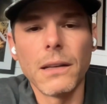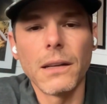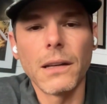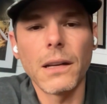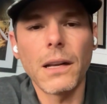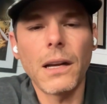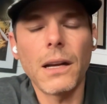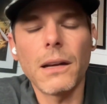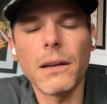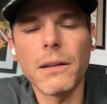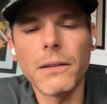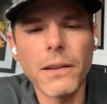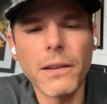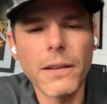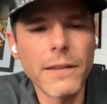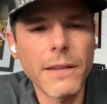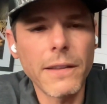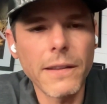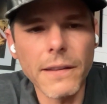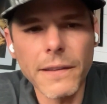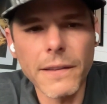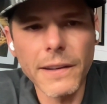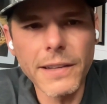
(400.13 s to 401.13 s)

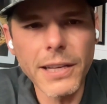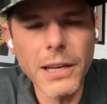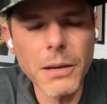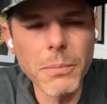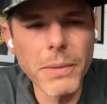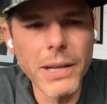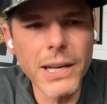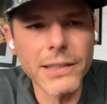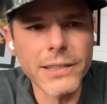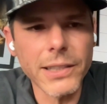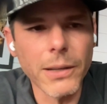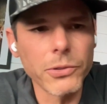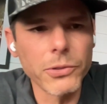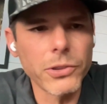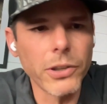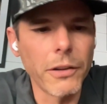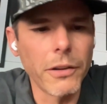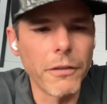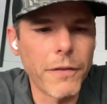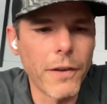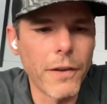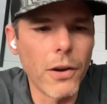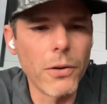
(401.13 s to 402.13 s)
The 10 minutes I was
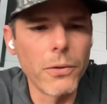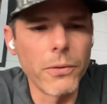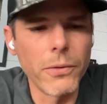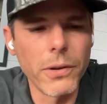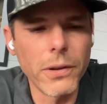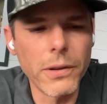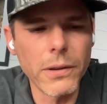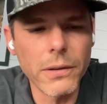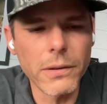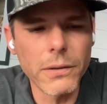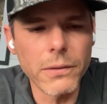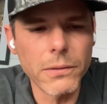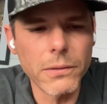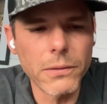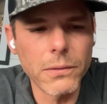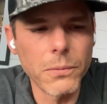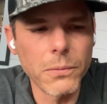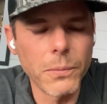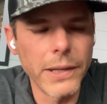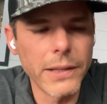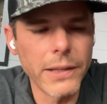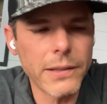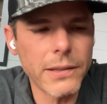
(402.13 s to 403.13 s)
on the phone
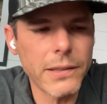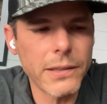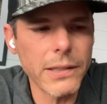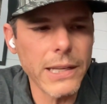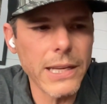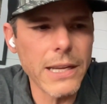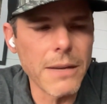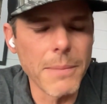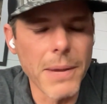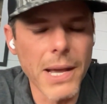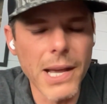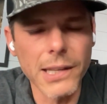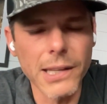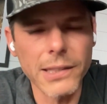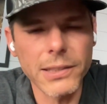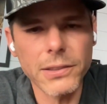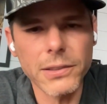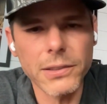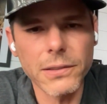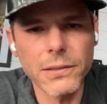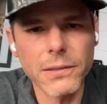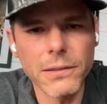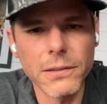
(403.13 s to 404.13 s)
with
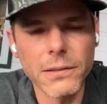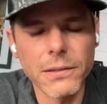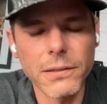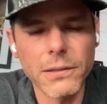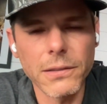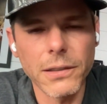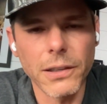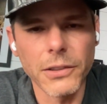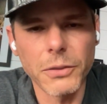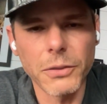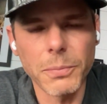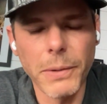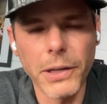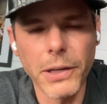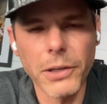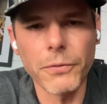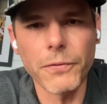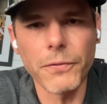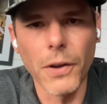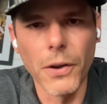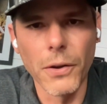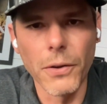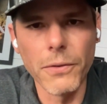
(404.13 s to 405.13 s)
EMS on
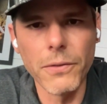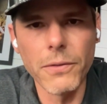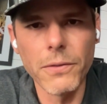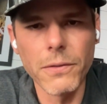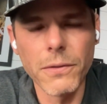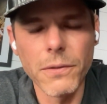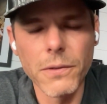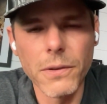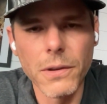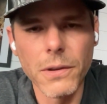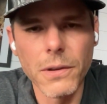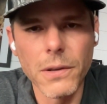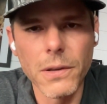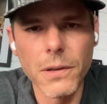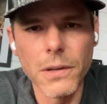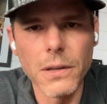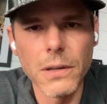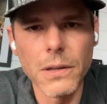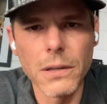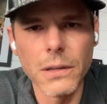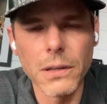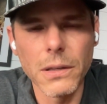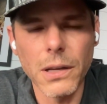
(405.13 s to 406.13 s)
speakerphone
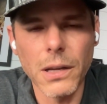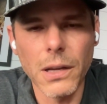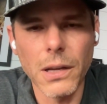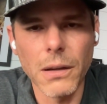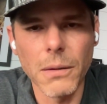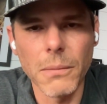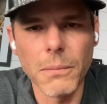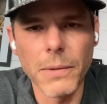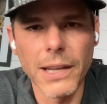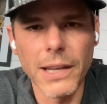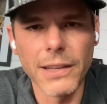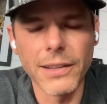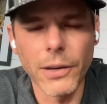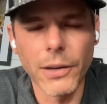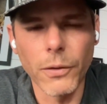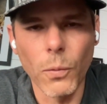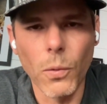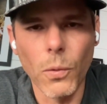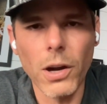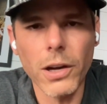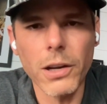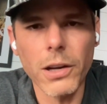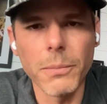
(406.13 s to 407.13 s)
as they
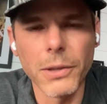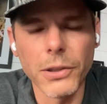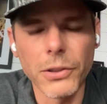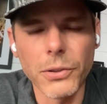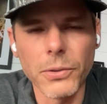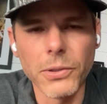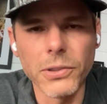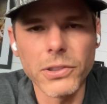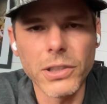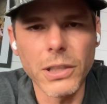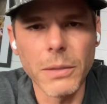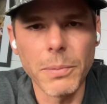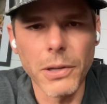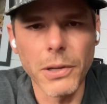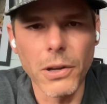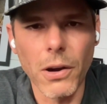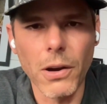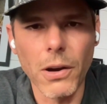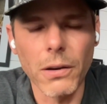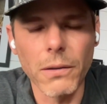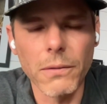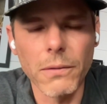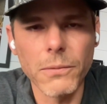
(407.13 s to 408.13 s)
were walking me through
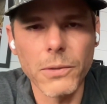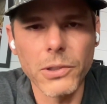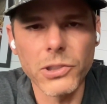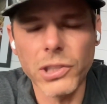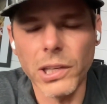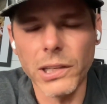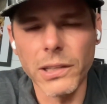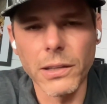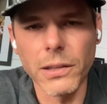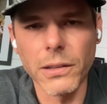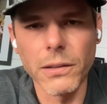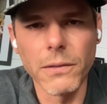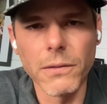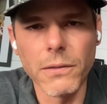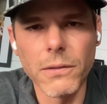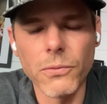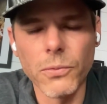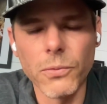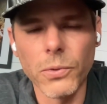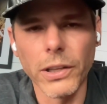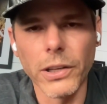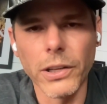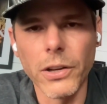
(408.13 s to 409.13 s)
CPR, which I didn't
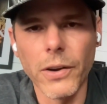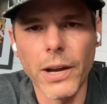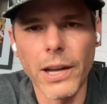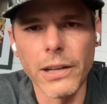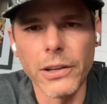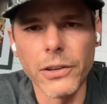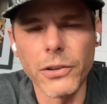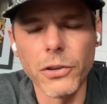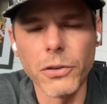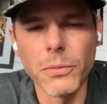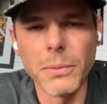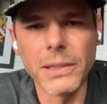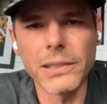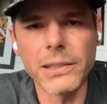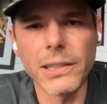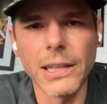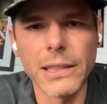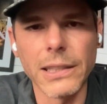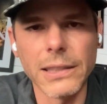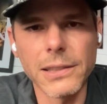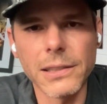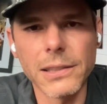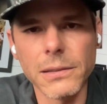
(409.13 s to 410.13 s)
really know how to do
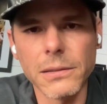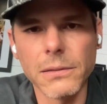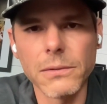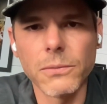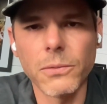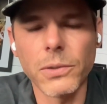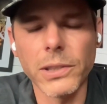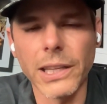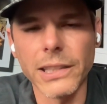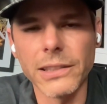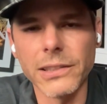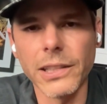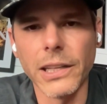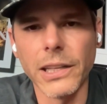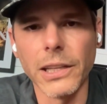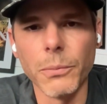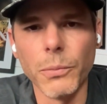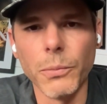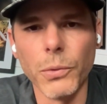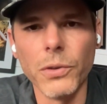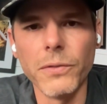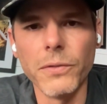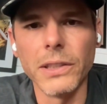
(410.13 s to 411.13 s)
besides what I'd seen
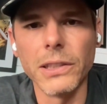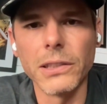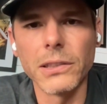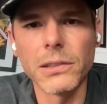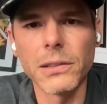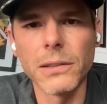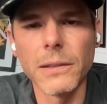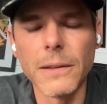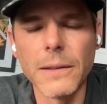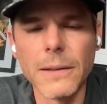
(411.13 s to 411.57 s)
in the movies.